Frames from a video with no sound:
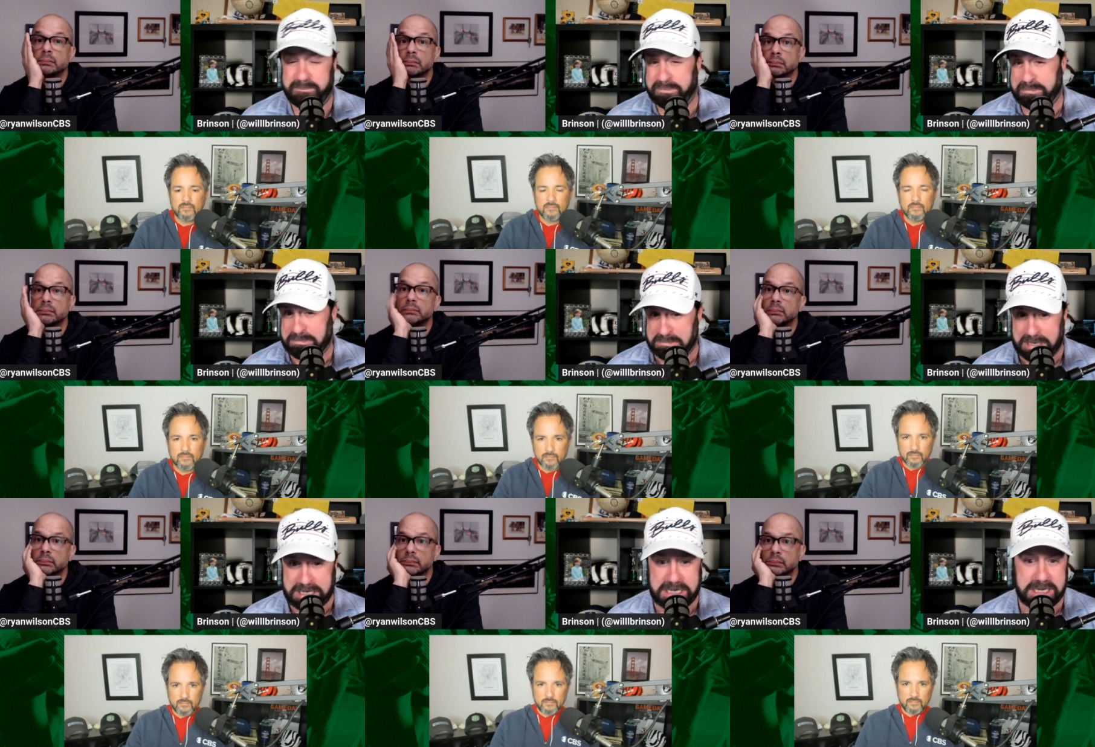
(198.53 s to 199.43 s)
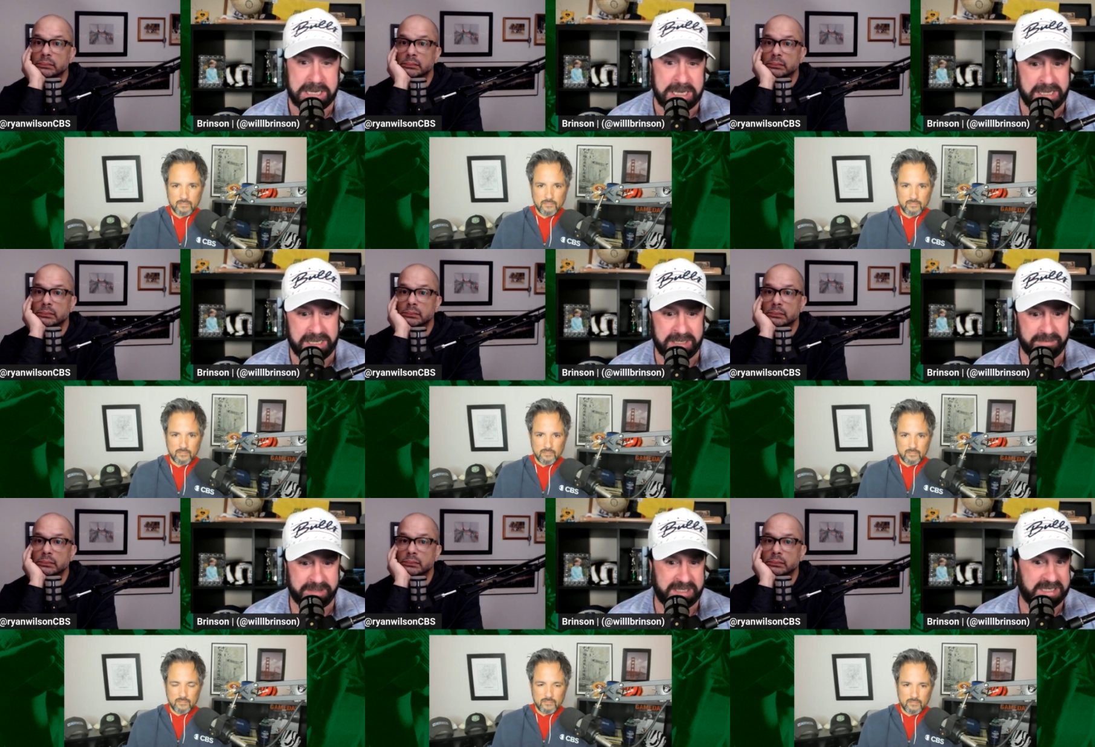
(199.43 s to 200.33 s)

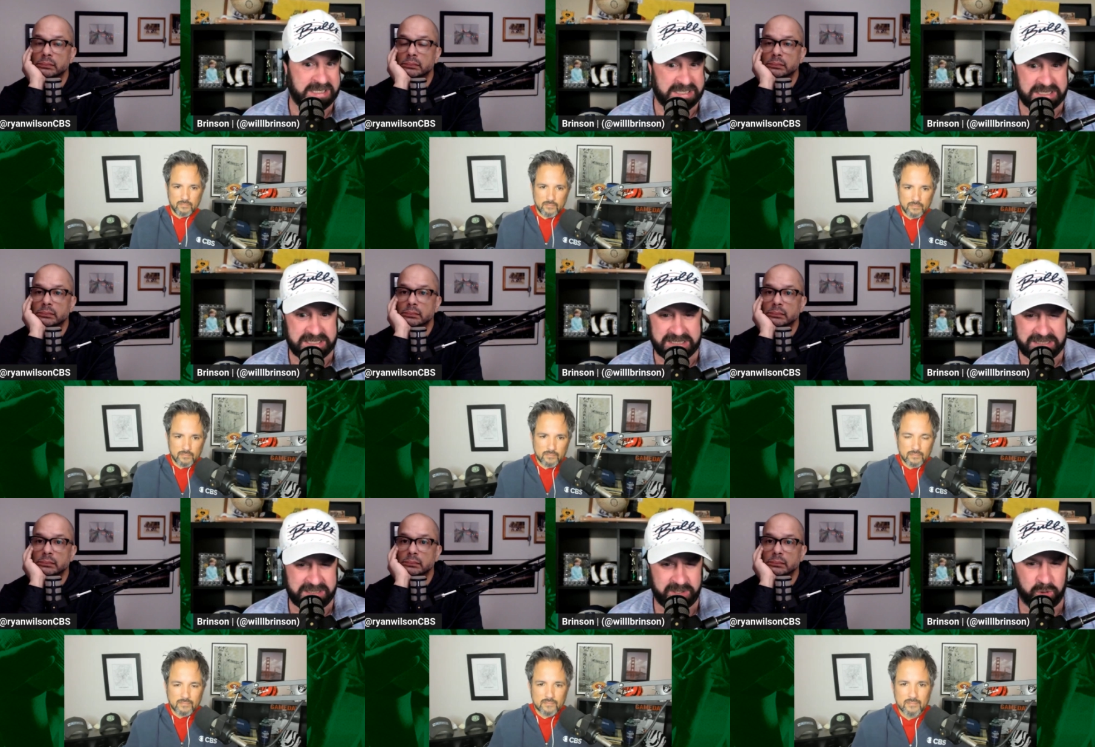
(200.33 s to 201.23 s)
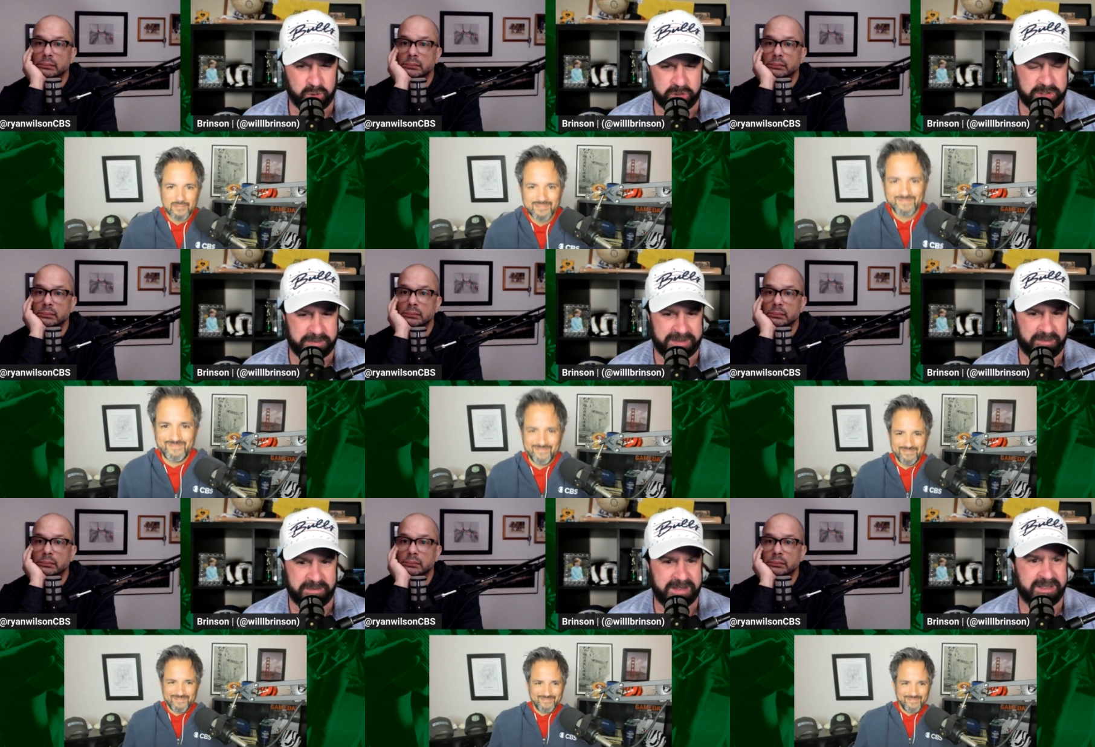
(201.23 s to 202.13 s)
Speaker 1: maybe the Eagles, but that
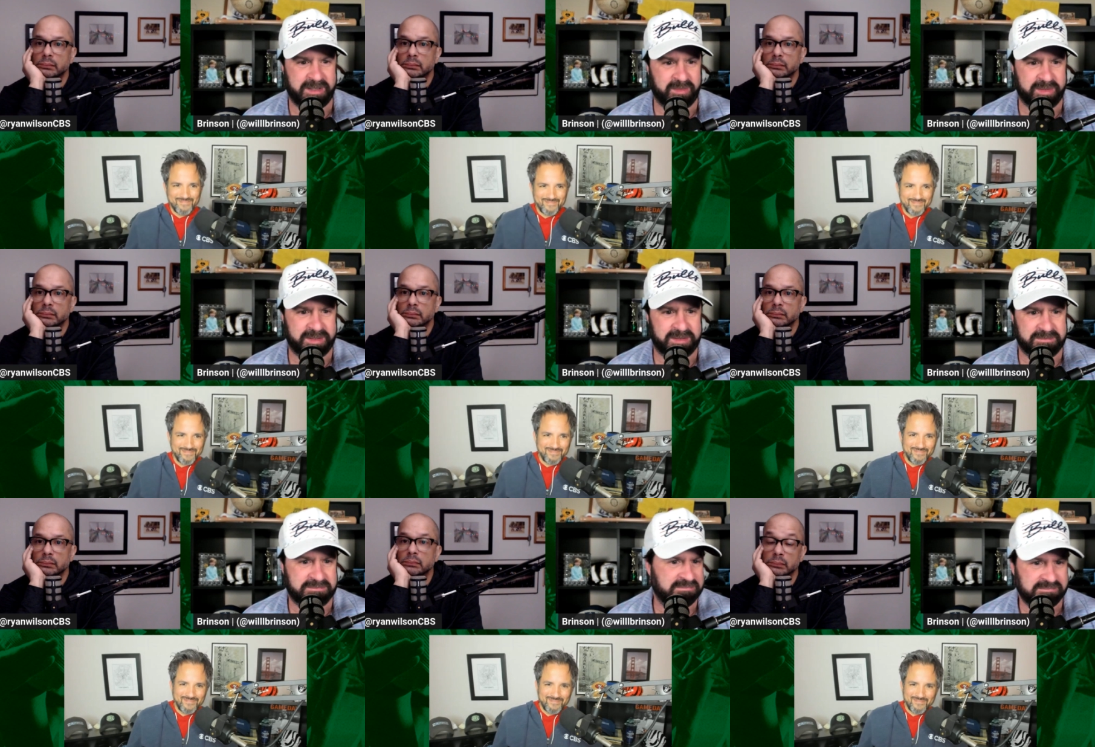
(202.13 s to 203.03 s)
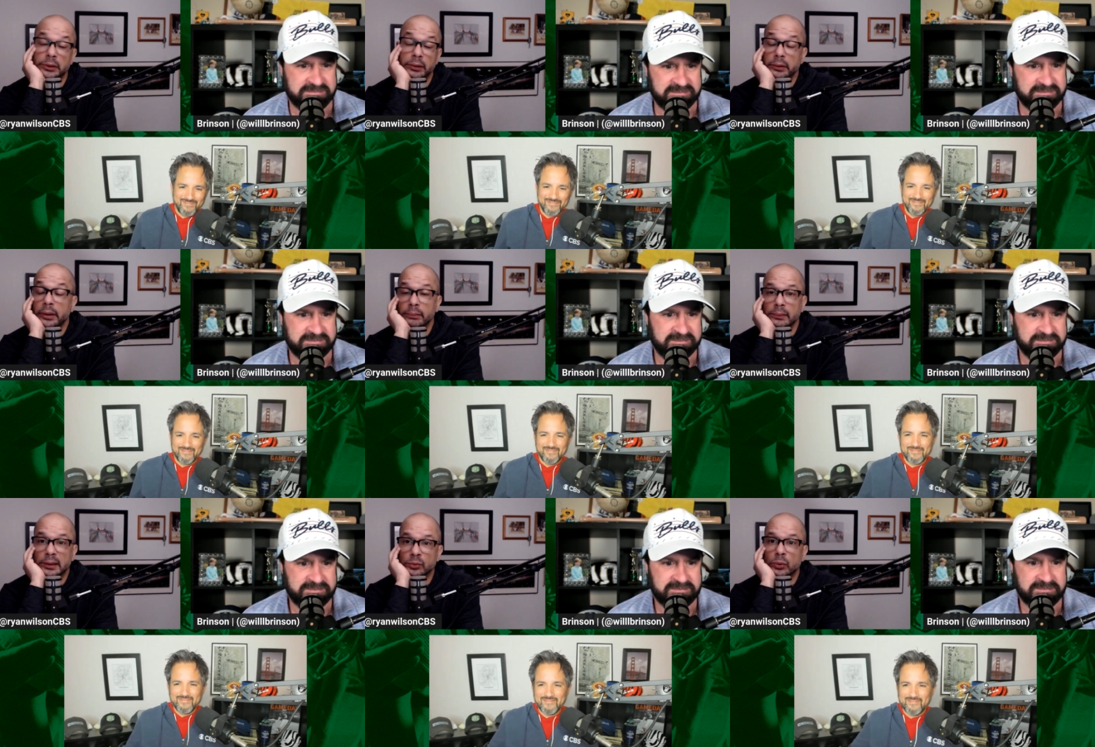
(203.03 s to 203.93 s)
would be the only.
Speaker 2: Okay,
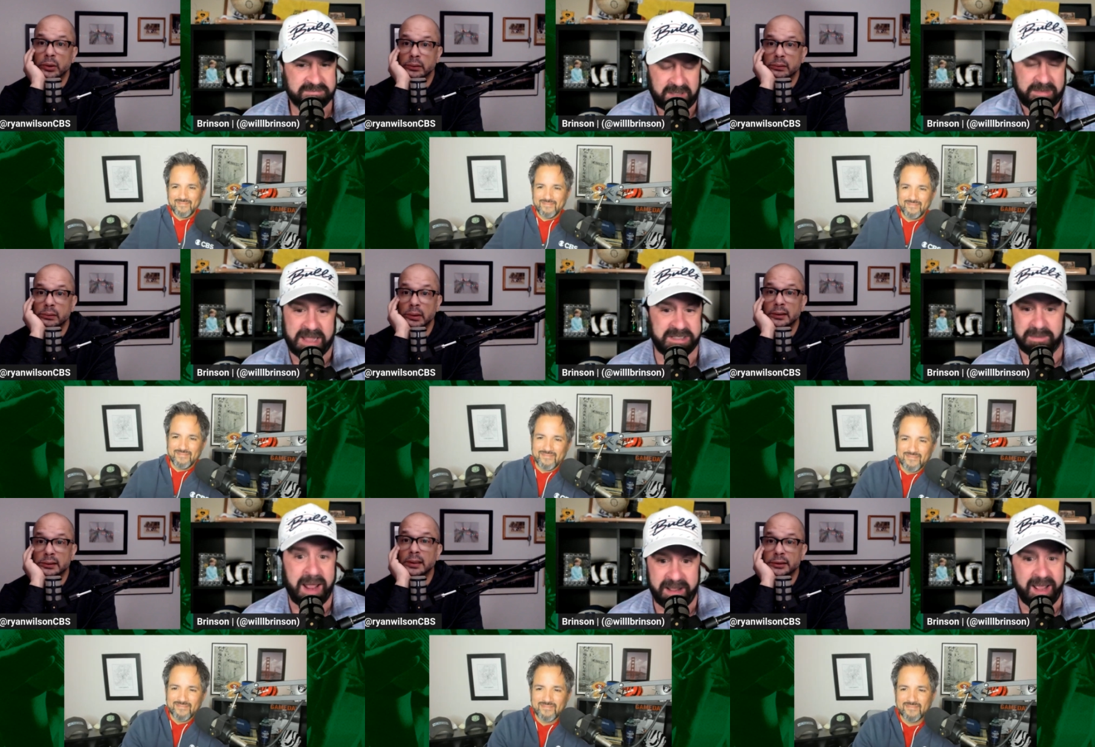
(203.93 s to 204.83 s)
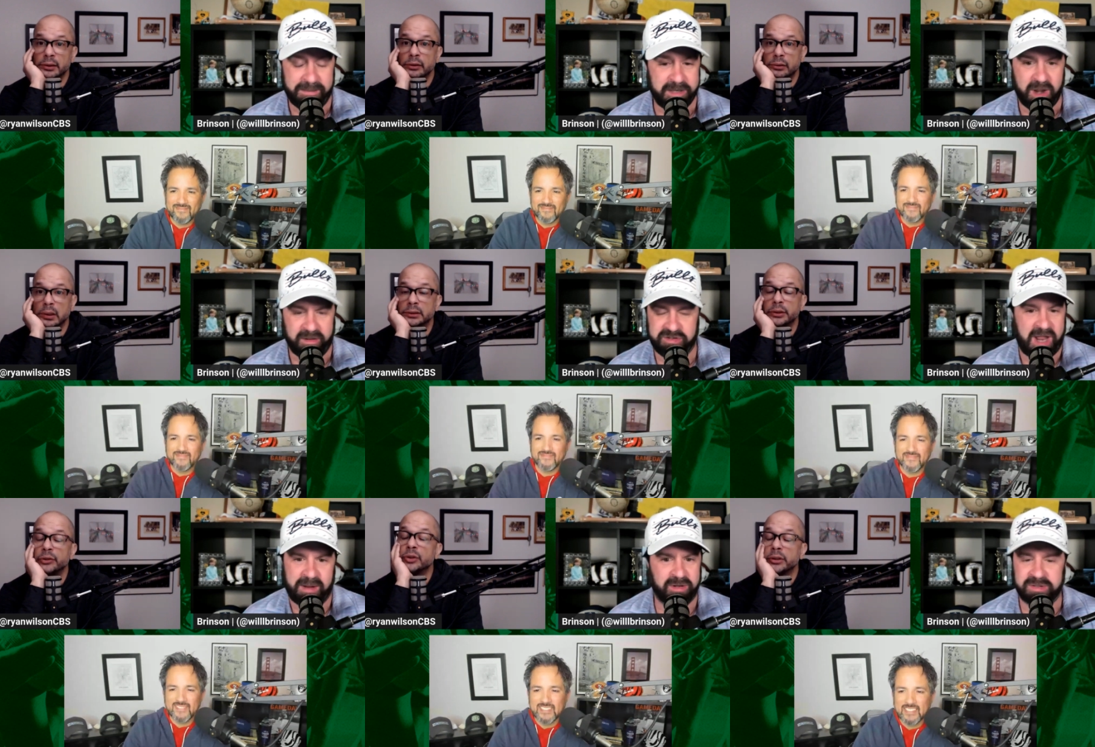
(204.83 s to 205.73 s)
that's one. I mean, that's, that's about that's it. The, I mean, no,
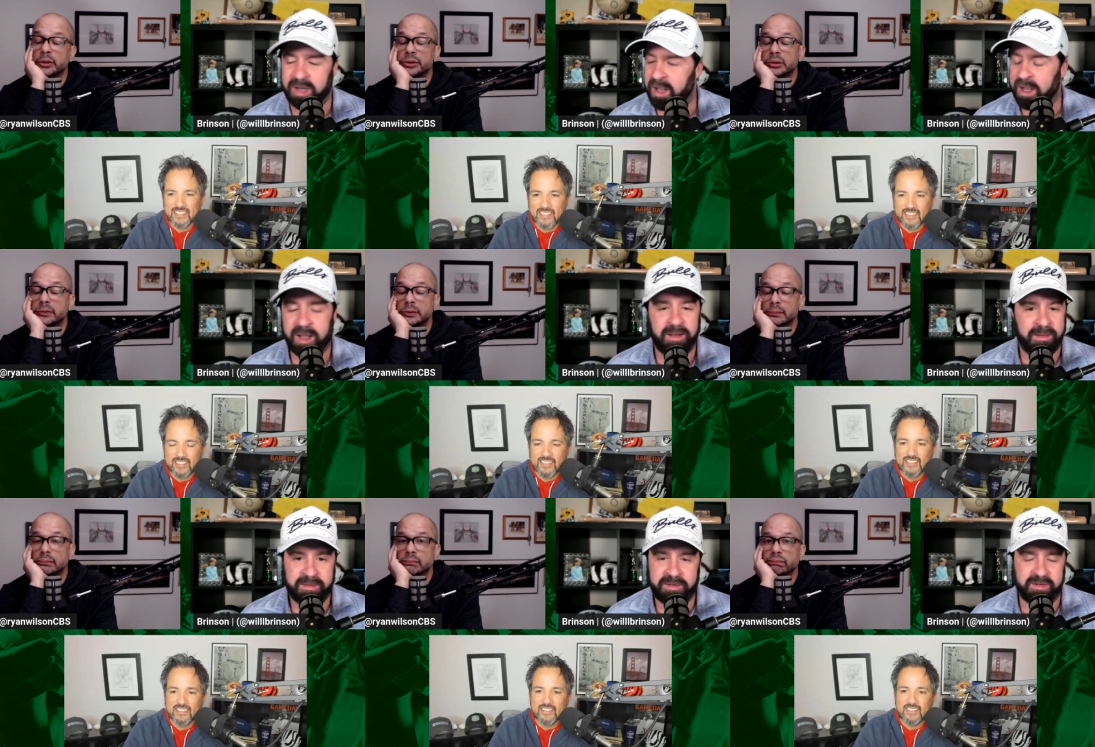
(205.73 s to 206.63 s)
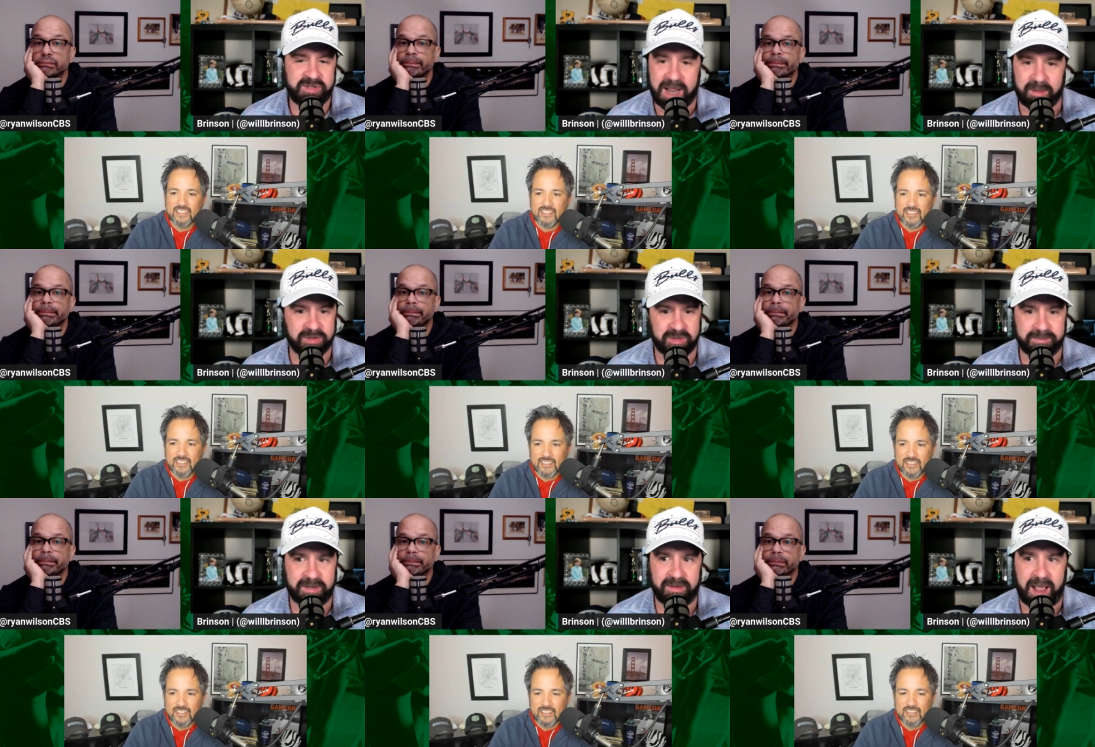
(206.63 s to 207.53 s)
Jaguars,
Speaker 1: dude, Jaguars are up
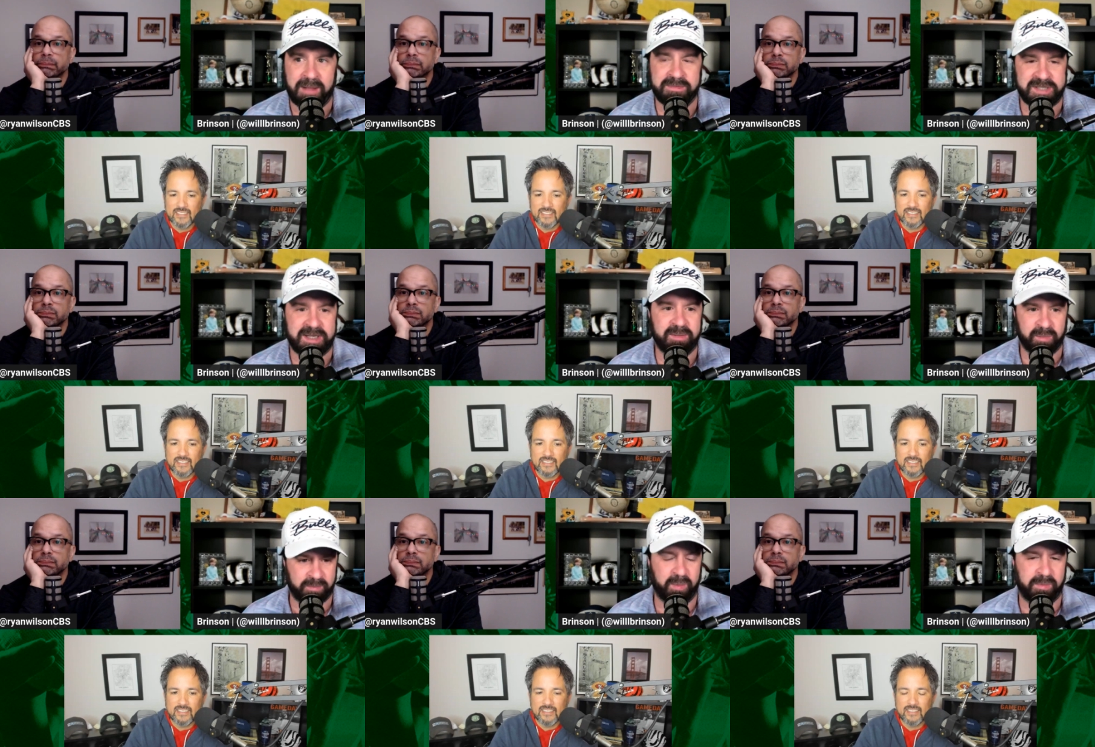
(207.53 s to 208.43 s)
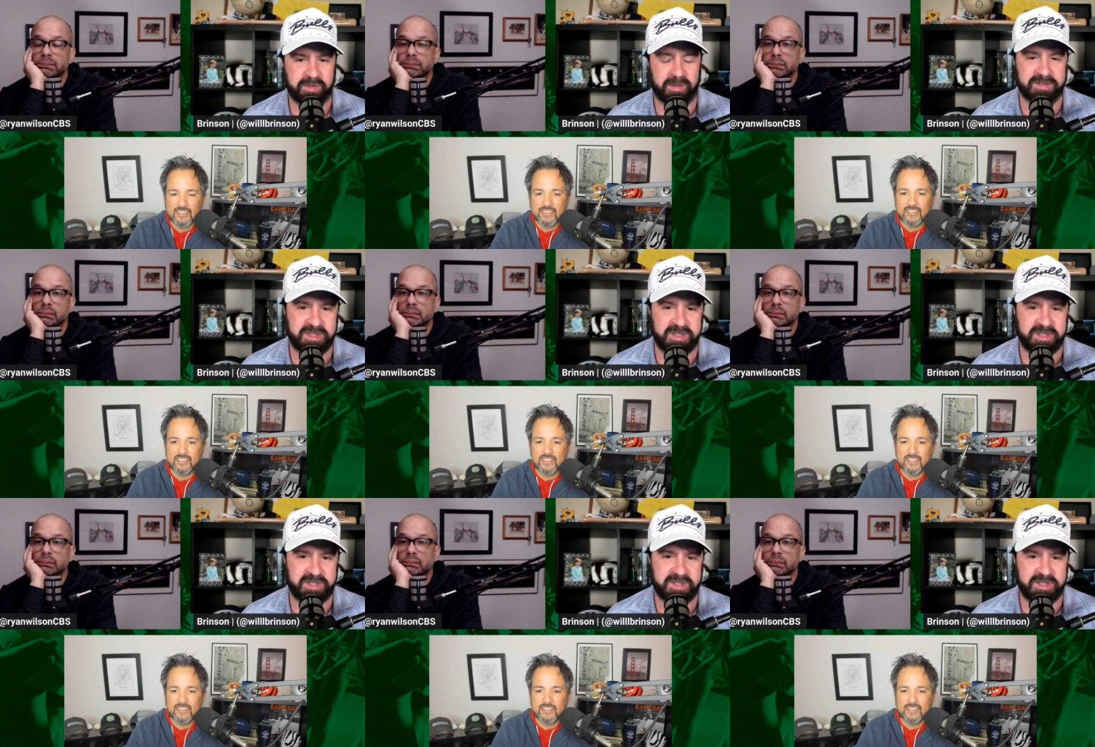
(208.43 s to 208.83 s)
there. I was thinking when, when we were talking about